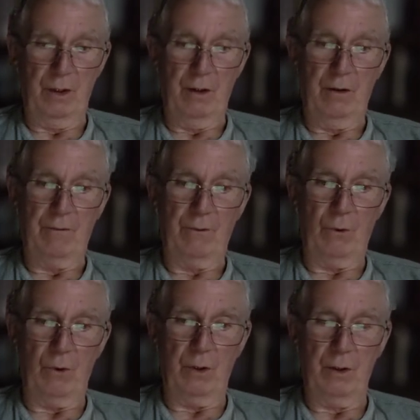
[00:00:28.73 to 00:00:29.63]

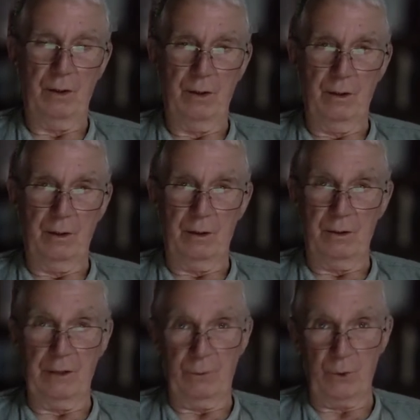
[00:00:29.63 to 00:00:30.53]
for
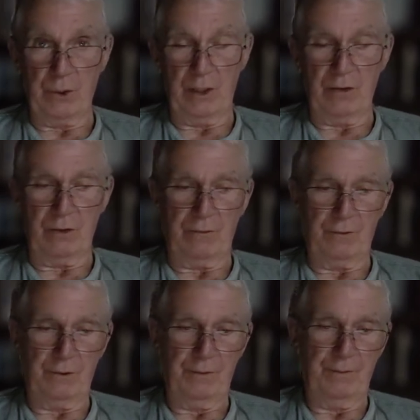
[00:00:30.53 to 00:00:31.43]
devil's dandruff
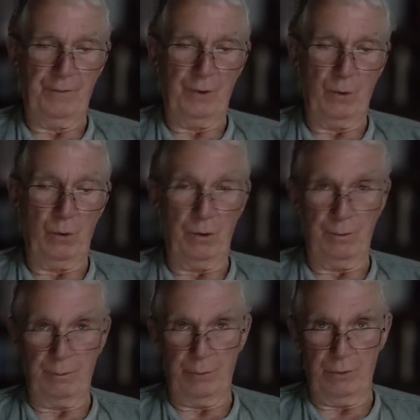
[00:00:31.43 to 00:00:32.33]
or
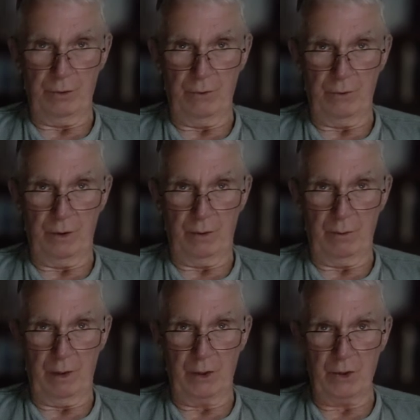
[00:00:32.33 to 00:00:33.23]
Peruvian
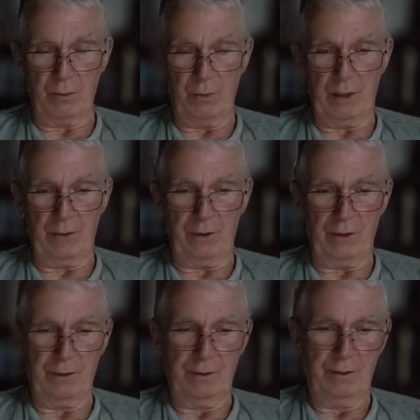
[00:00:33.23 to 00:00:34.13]
marching powder,
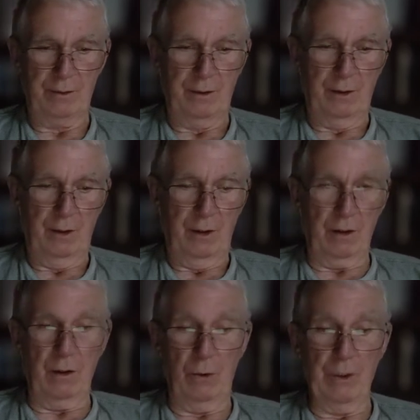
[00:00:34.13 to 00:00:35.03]

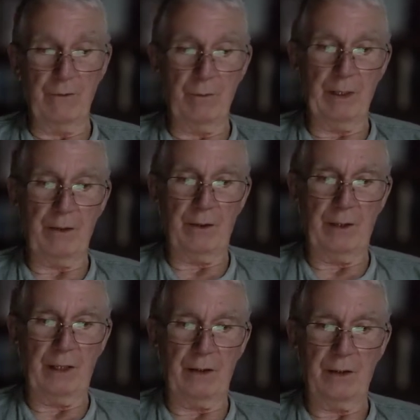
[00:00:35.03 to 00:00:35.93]
or even better than
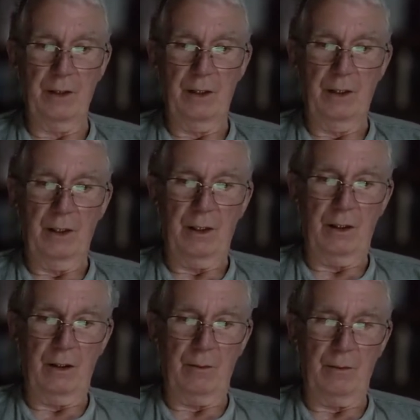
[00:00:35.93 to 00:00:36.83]
that,
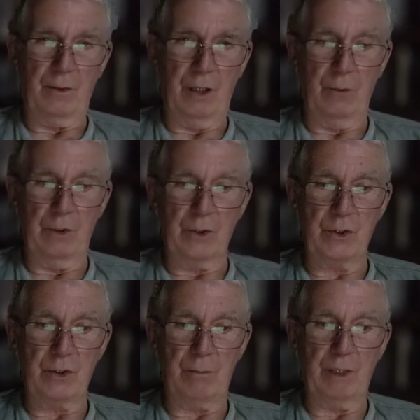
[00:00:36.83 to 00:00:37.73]
known as the
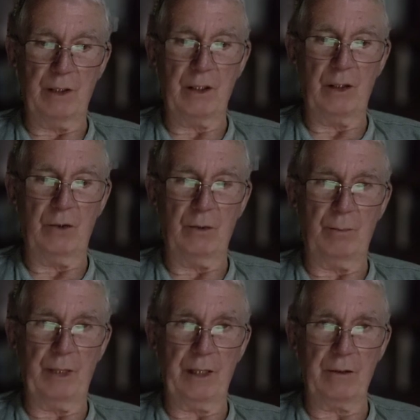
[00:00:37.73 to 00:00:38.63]
monkey on the
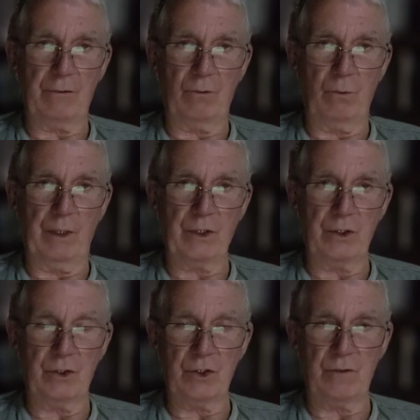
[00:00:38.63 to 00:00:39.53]
back of Western
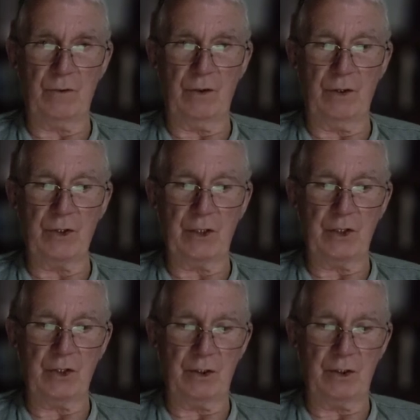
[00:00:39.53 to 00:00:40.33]
civilization.